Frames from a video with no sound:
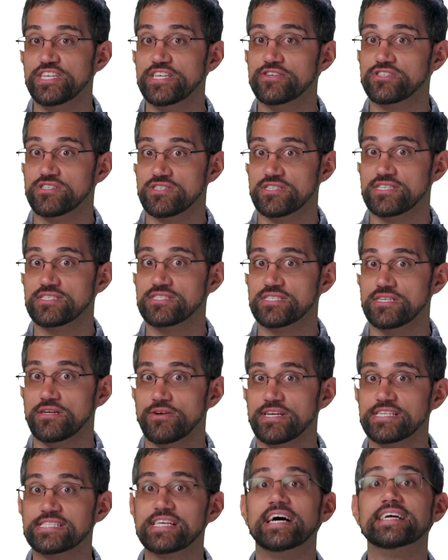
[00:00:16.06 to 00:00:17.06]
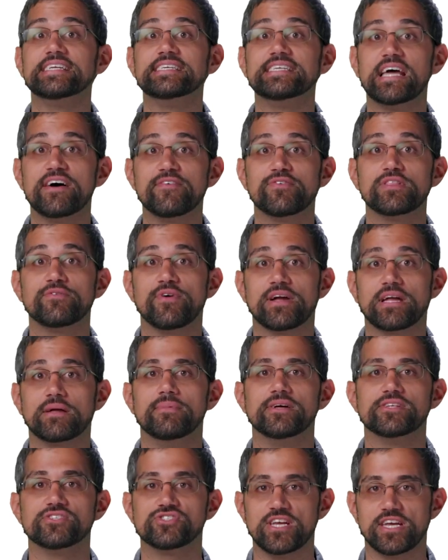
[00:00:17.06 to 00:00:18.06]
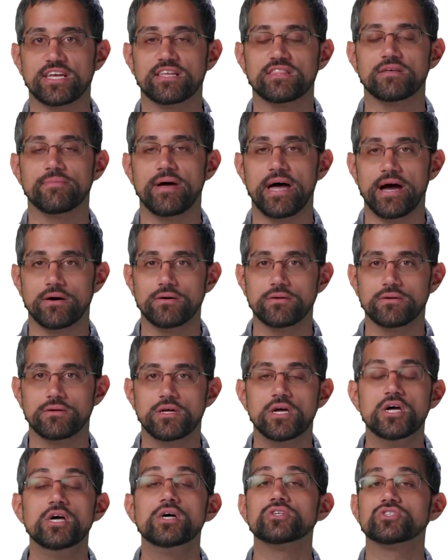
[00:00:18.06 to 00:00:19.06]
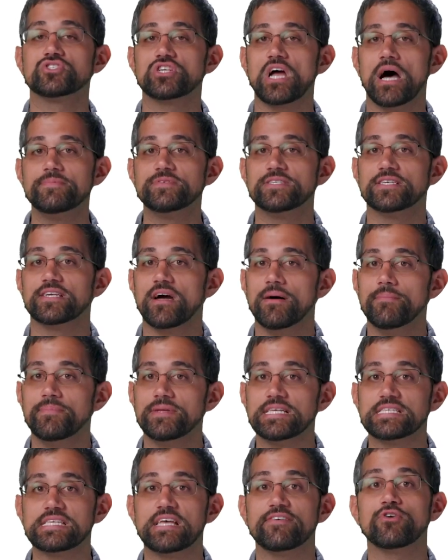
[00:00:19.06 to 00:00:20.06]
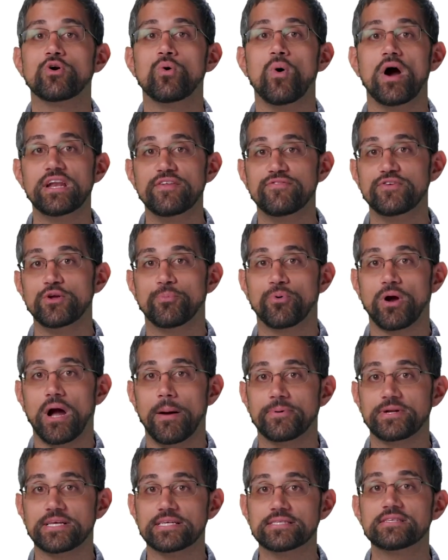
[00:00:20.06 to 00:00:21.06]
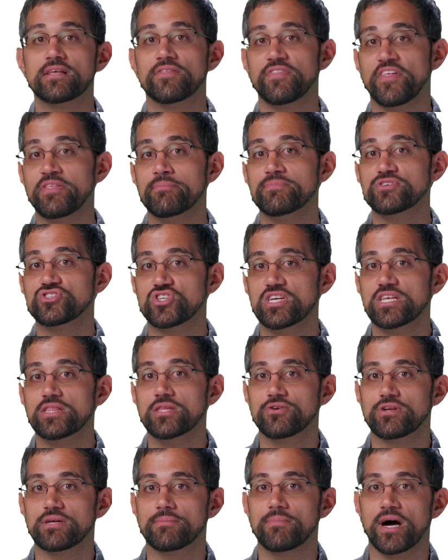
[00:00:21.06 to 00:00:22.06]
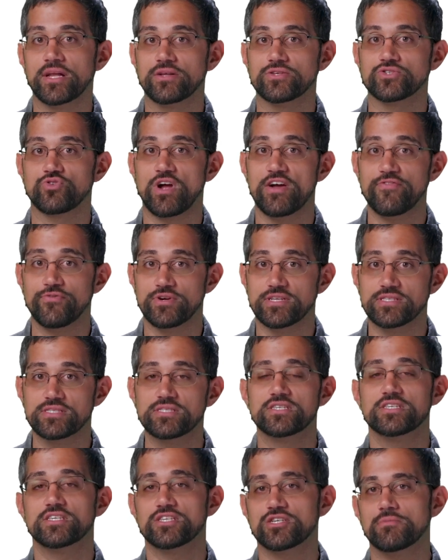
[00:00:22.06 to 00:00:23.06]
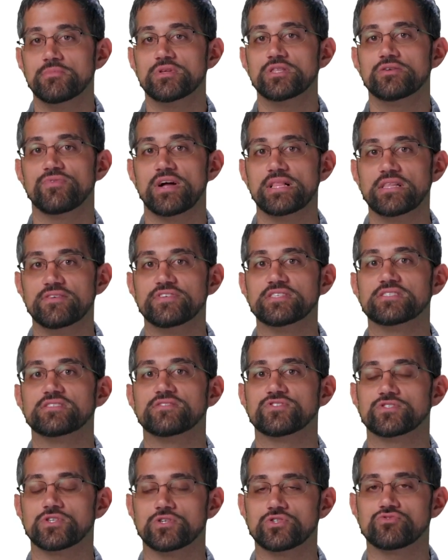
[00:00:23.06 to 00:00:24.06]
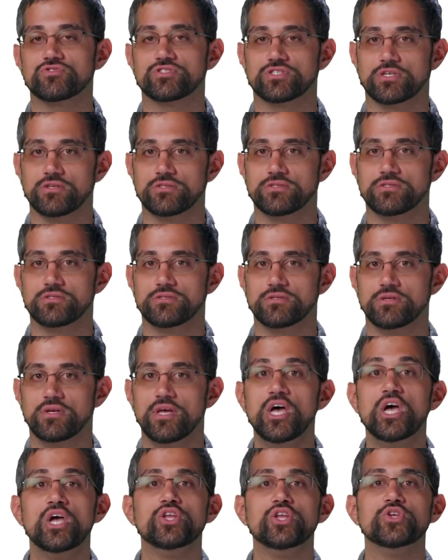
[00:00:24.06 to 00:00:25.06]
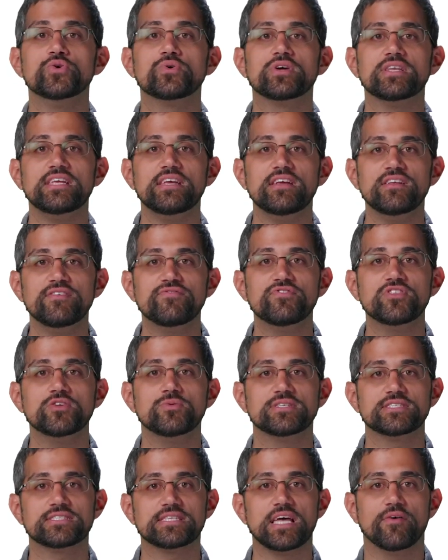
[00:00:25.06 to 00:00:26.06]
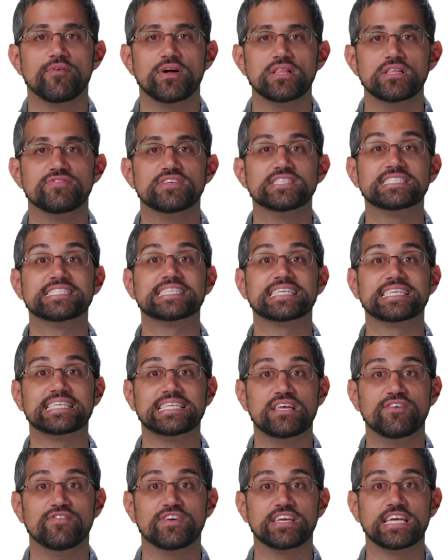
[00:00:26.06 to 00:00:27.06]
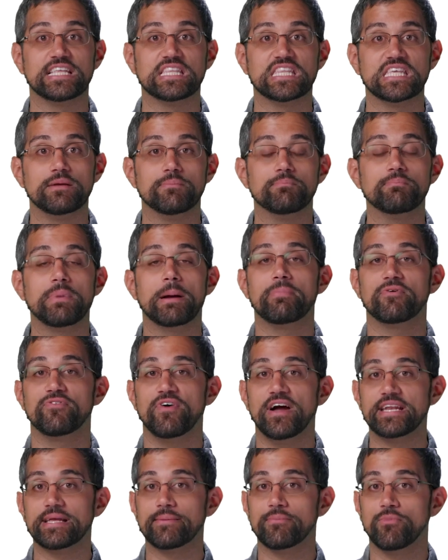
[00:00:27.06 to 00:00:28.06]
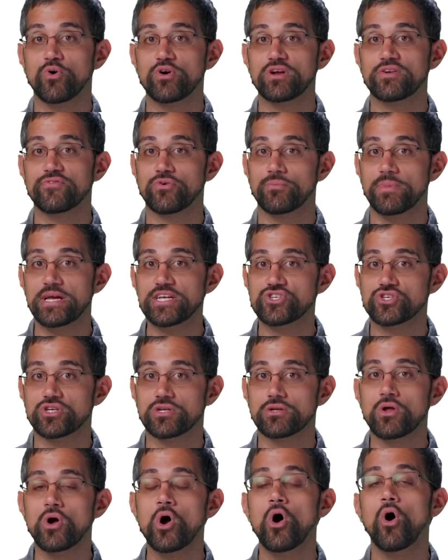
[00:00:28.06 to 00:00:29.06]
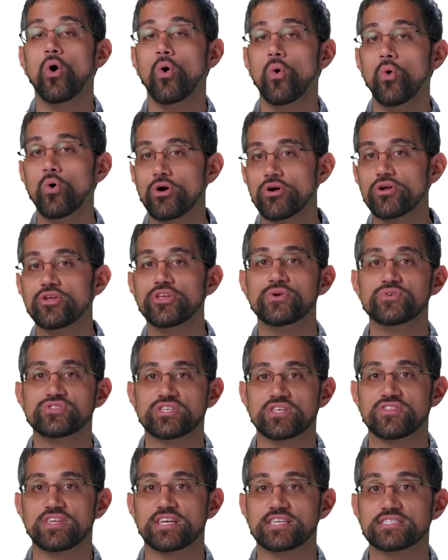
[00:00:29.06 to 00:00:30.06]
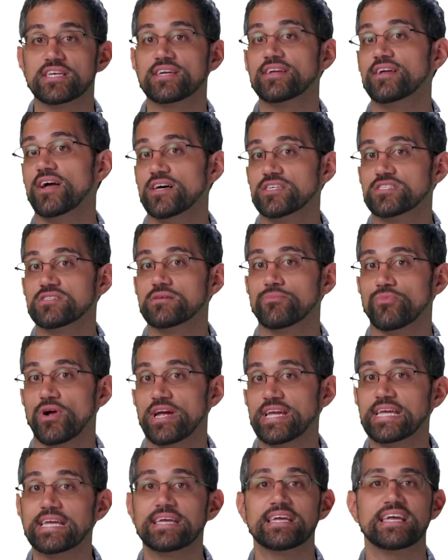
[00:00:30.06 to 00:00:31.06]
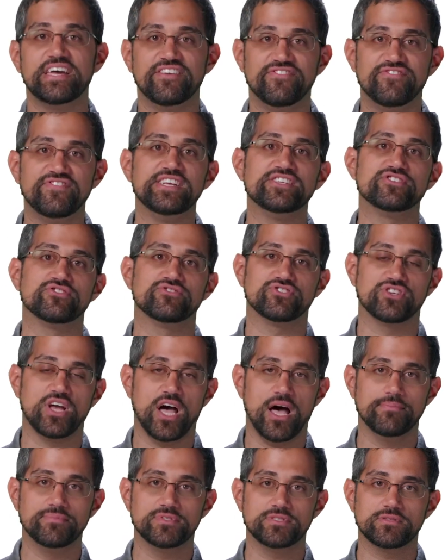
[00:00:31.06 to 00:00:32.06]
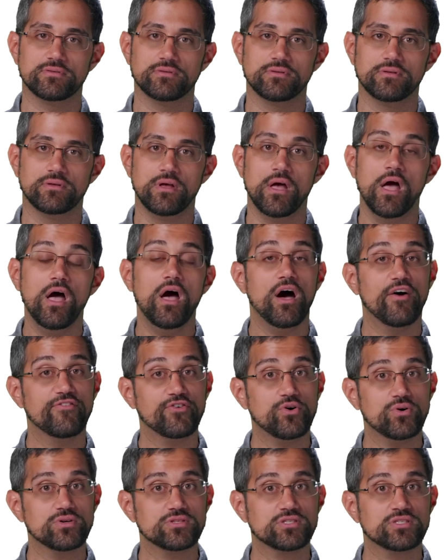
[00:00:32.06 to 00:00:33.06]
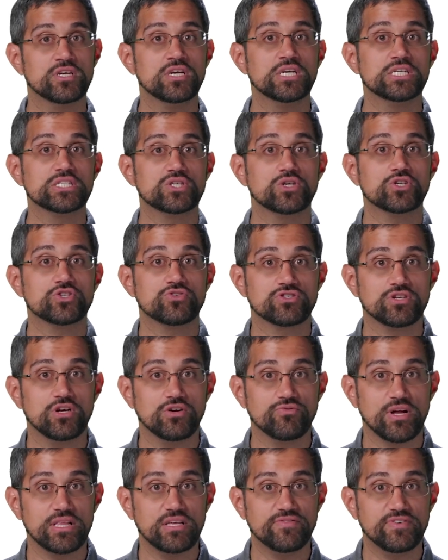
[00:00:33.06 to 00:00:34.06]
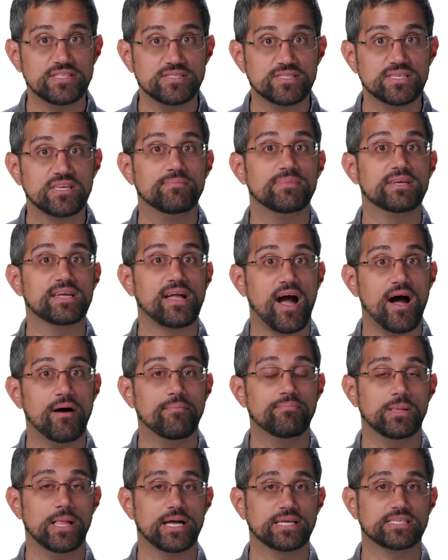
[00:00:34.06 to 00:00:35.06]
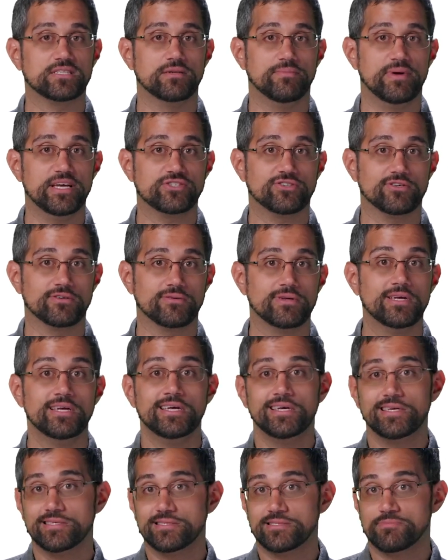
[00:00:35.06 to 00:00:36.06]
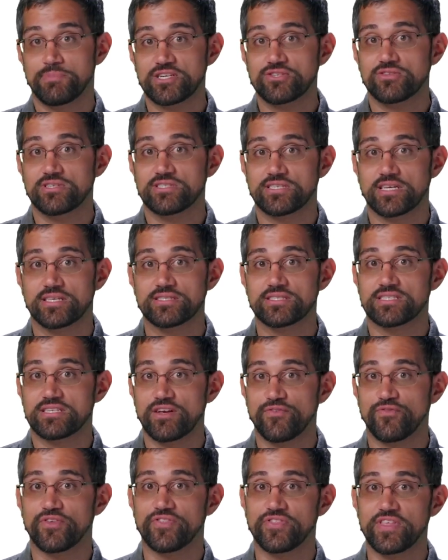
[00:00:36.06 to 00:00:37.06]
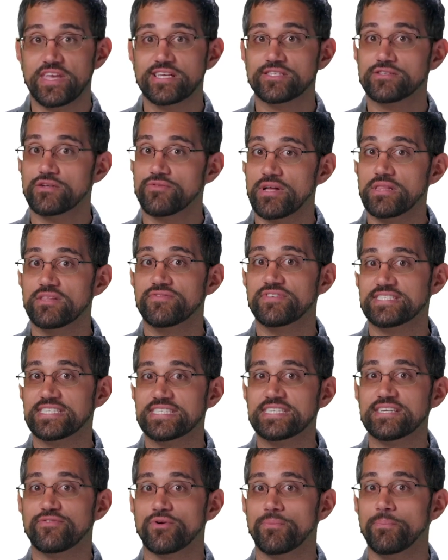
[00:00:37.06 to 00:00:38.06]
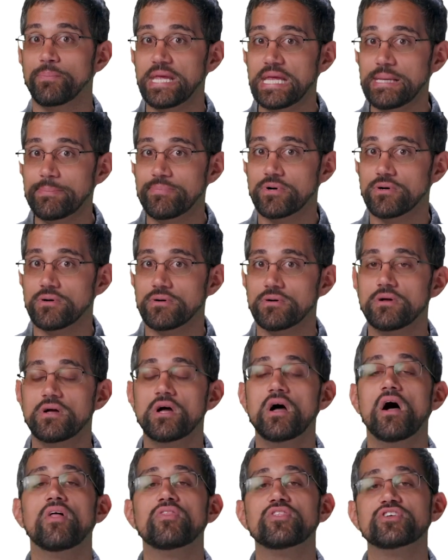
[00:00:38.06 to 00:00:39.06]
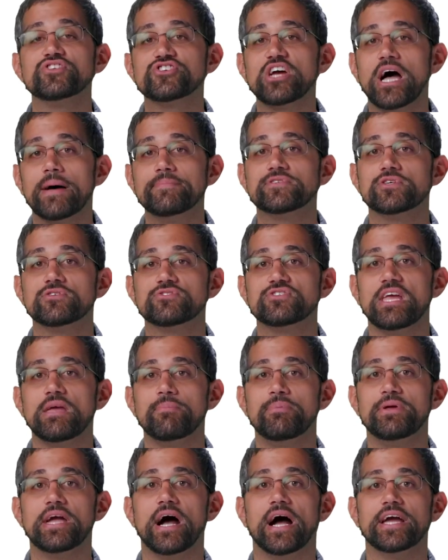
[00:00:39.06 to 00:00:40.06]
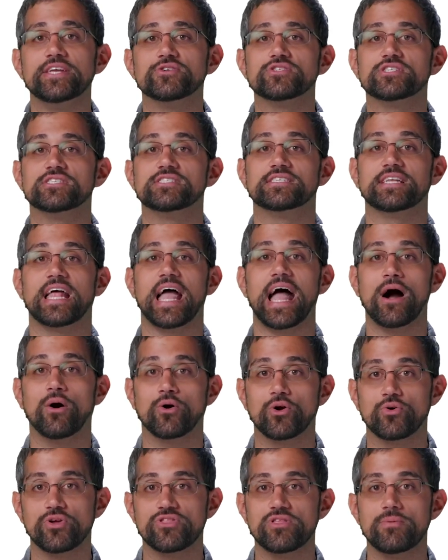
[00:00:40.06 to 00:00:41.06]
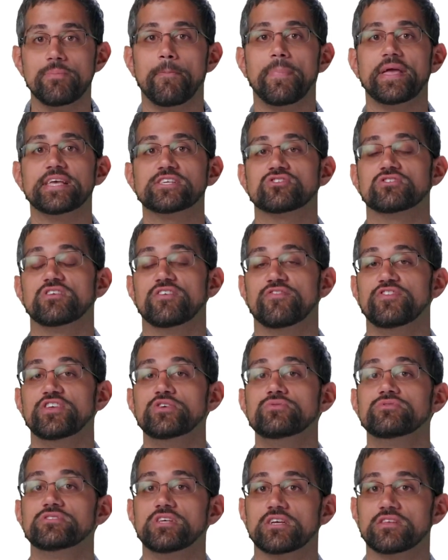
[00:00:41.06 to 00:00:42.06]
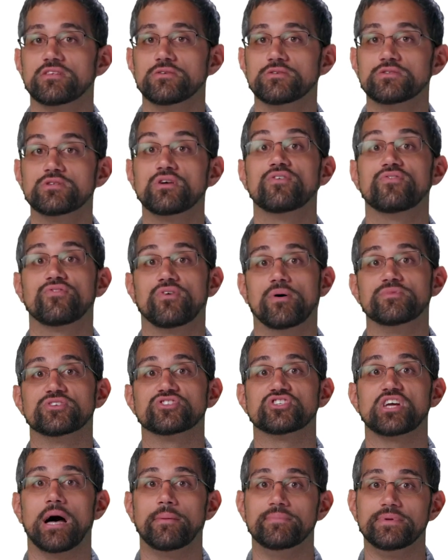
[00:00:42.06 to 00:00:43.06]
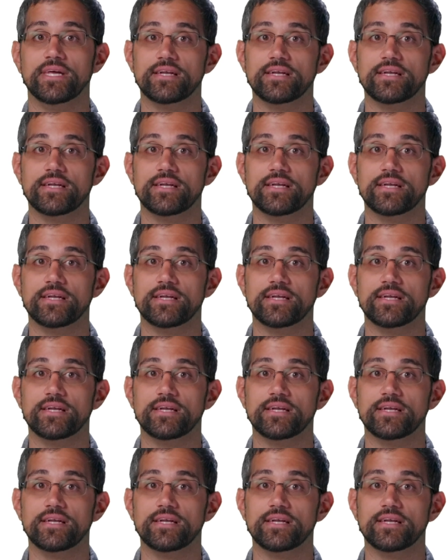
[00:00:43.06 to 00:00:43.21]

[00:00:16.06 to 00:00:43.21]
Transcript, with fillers: videos in this series, I definitely recommend checking them out jobs and companies have quite a few properties that the machine learning models reference to determine the relevance of search results. You can influence that relevance significantly by providing more information or using things like custom ranking and featured jobs. Of course, search result relevance can be complex to measure, especially since different things are relevant to different people. The Job Search API uses an algorithm based on a few signals from the job